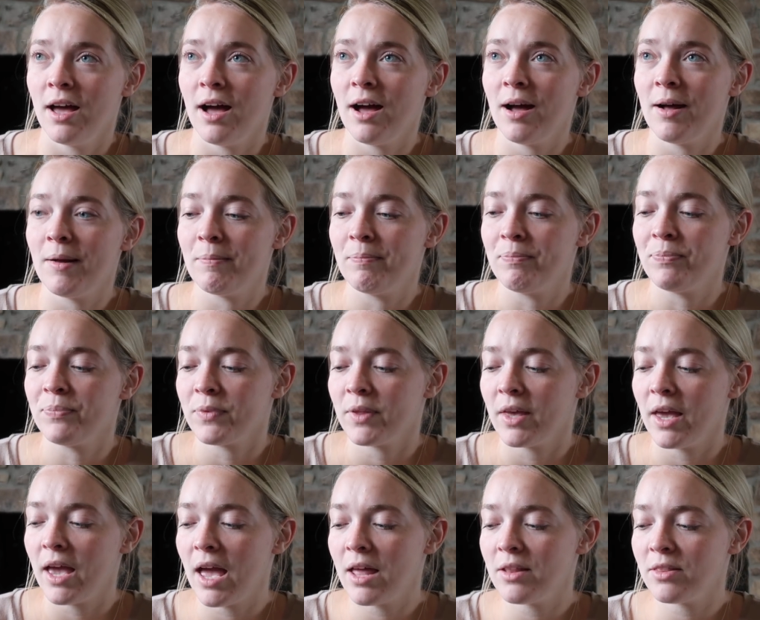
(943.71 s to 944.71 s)
Um,
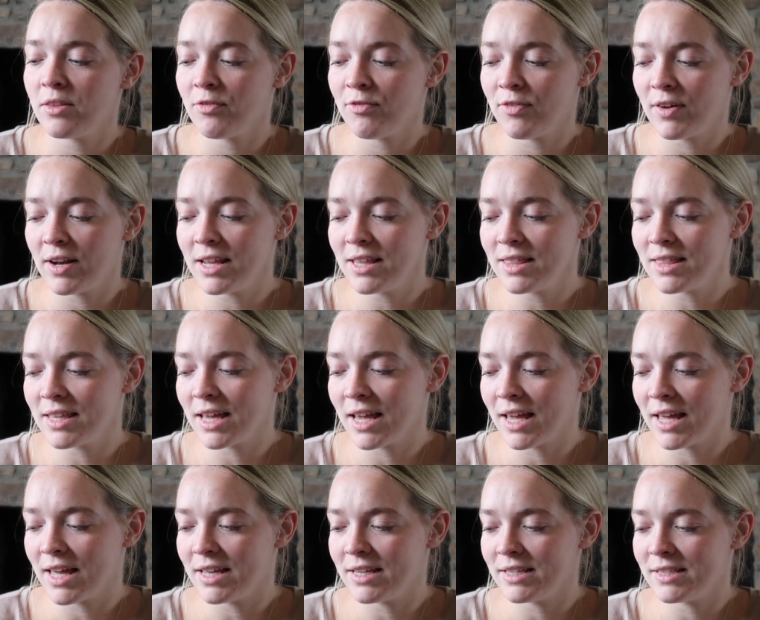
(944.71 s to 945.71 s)
and the funny thing
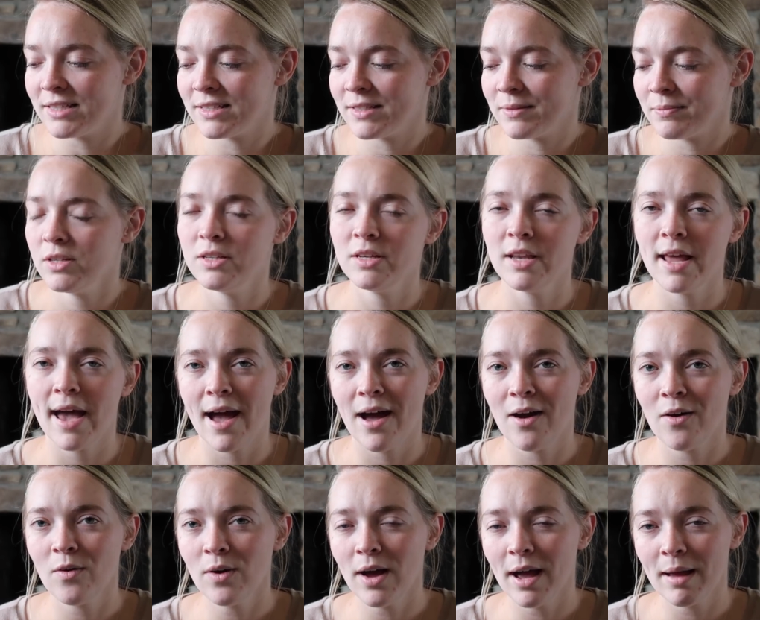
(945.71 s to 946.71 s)
is
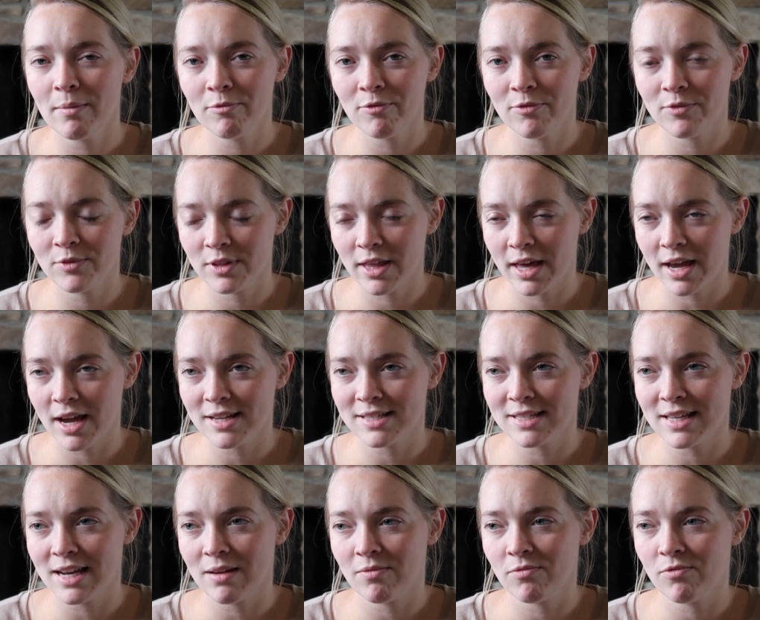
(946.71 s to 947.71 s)
now I'm, like I
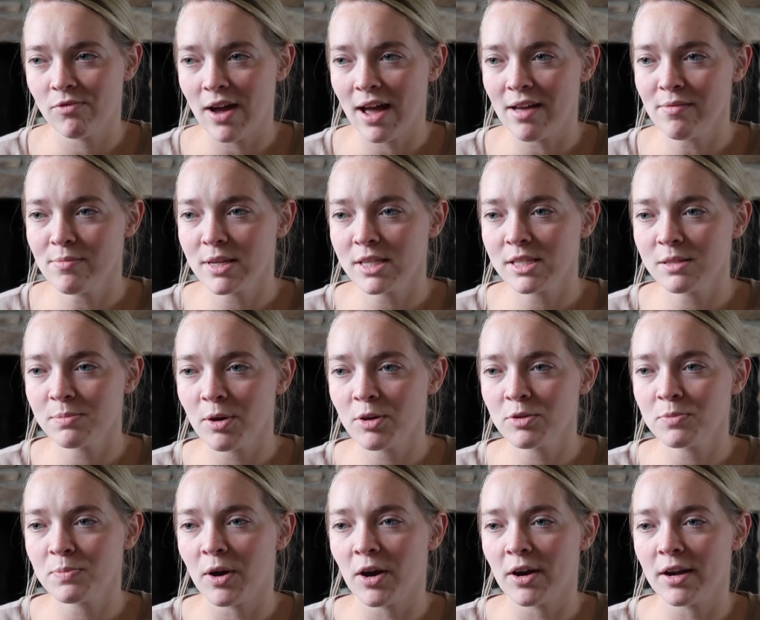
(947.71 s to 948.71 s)
said, I'm five months
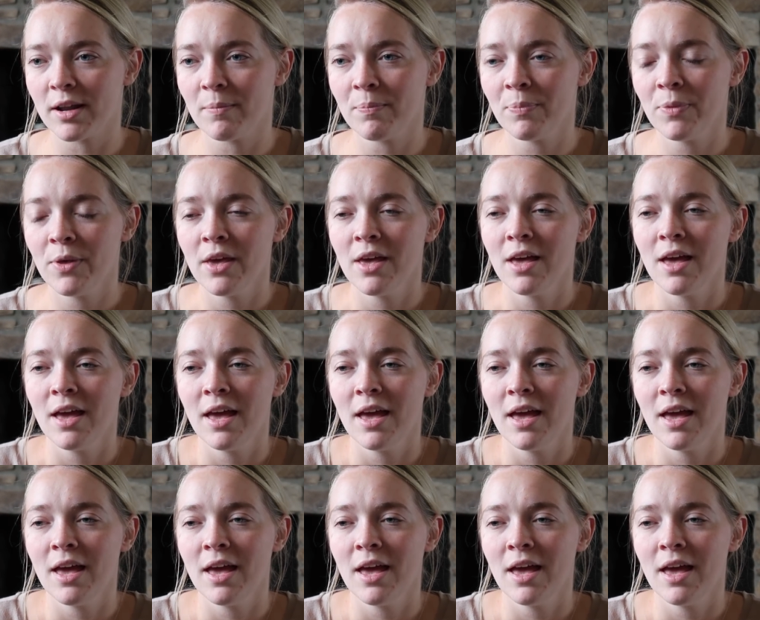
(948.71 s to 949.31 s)
postpartum.